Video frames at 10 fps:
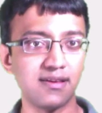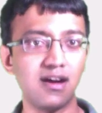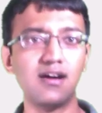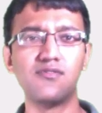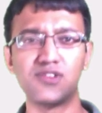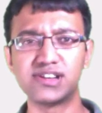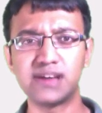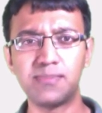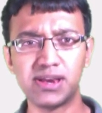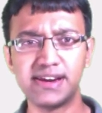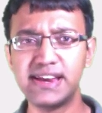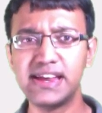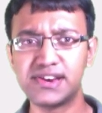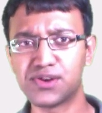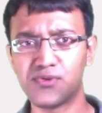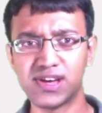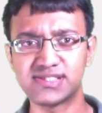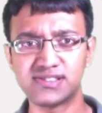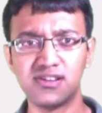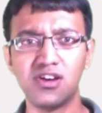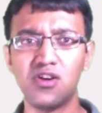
Uh, for example, a delete request.